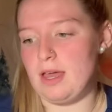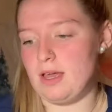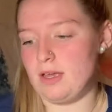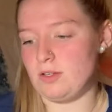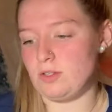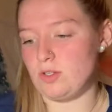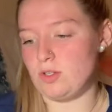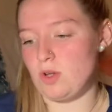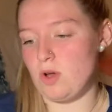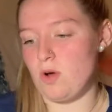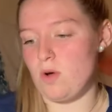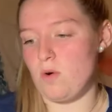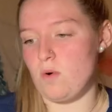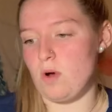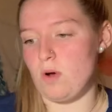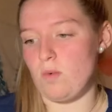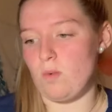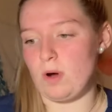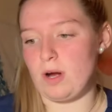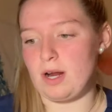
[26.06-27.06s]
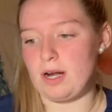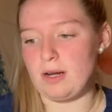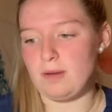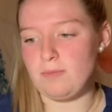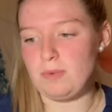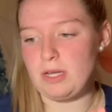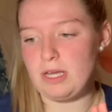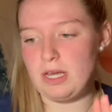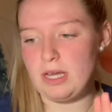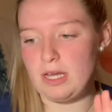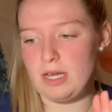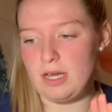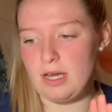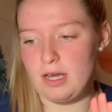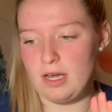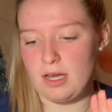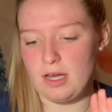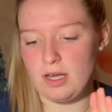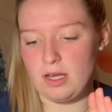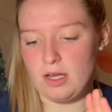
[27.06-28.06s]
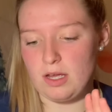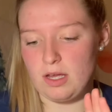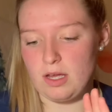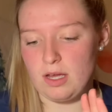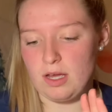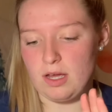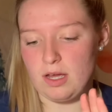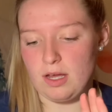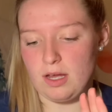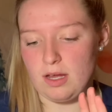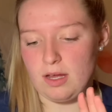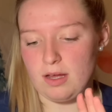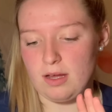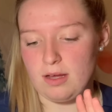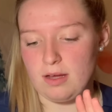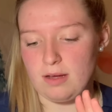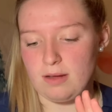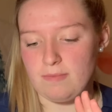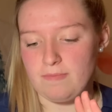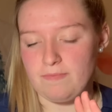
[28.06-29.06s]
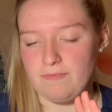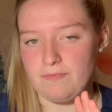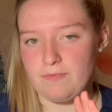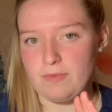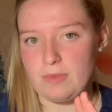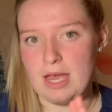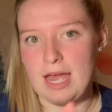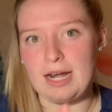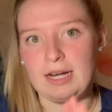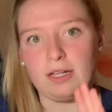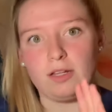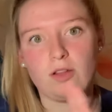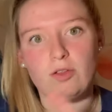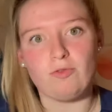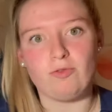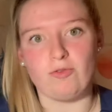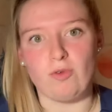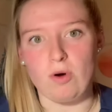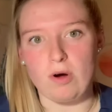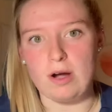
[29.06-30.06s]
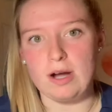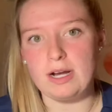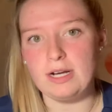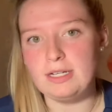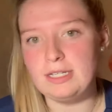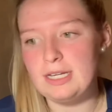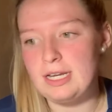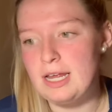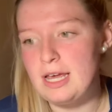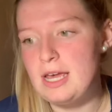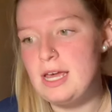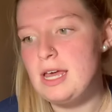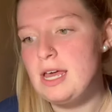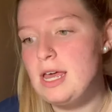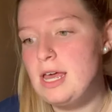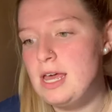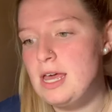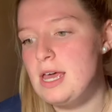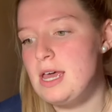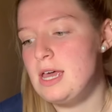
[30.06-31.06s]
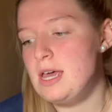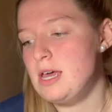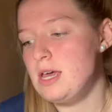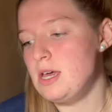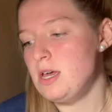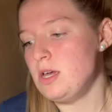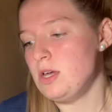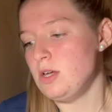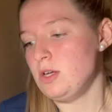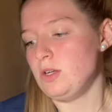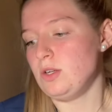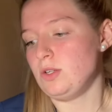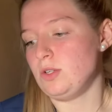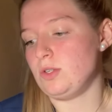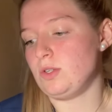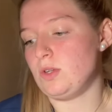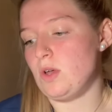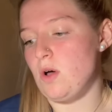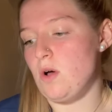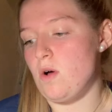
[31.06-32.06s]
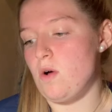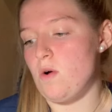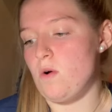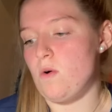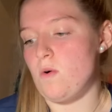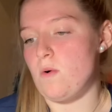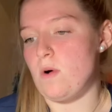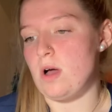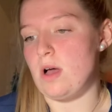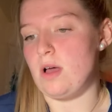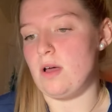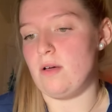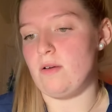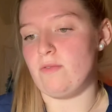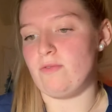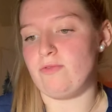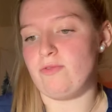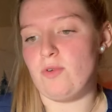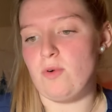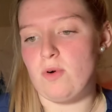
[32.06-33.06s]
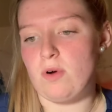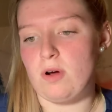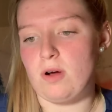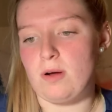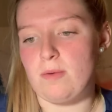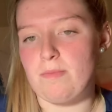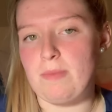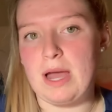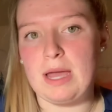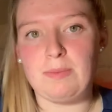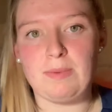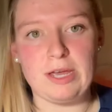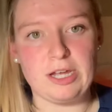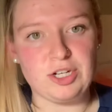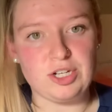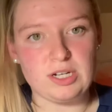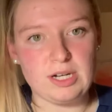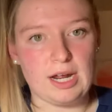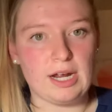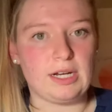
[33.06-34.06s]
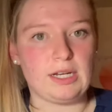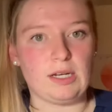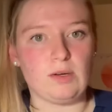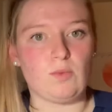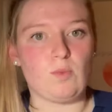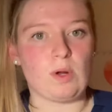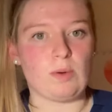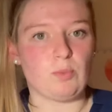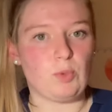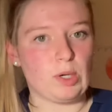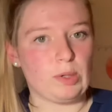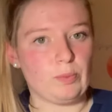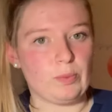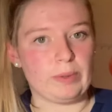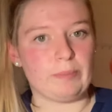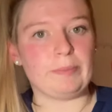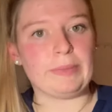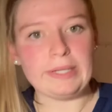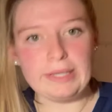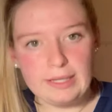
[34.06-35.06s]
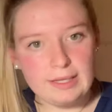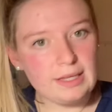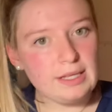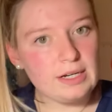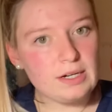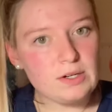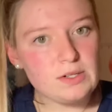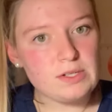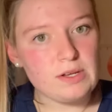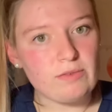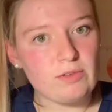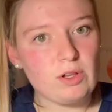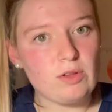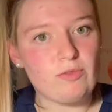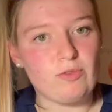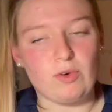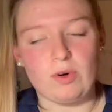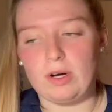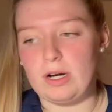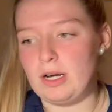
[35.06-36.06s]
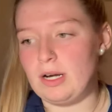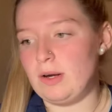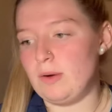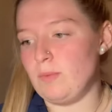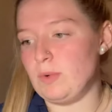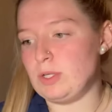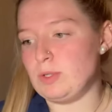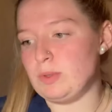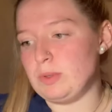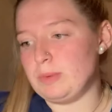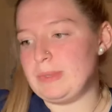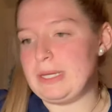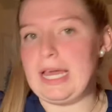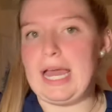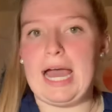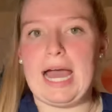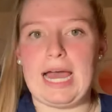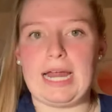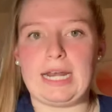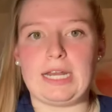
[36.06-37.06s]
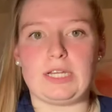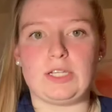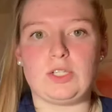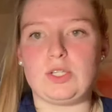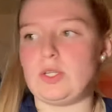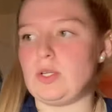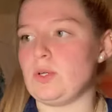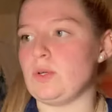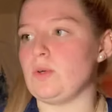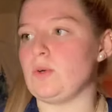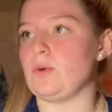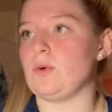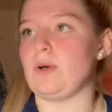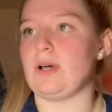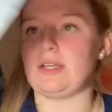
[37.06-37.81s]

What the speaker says: So we're gonna be adding chlorine today. So for my patient, I need 1.1 milliliters of chlorine, which will be added to a